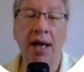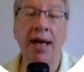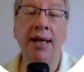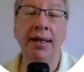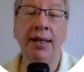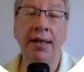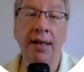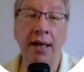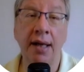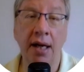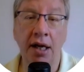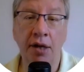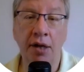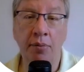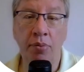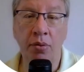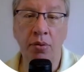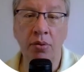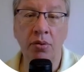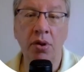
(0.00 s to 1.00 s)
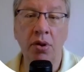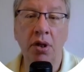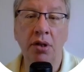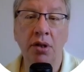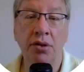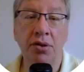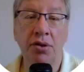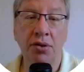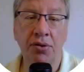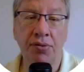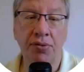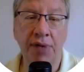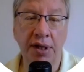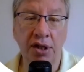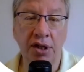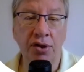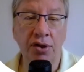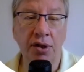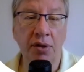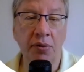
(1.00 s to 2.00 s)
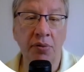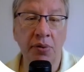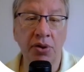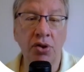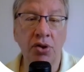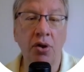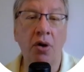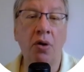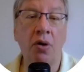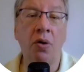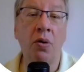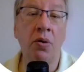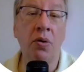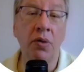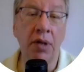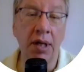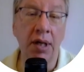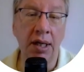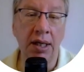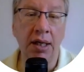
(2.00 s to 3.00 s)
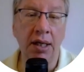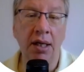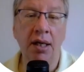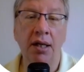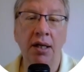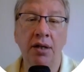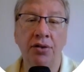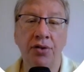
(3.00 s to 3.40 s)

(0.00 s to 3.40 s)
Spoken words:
and in light blue, the tradition in which only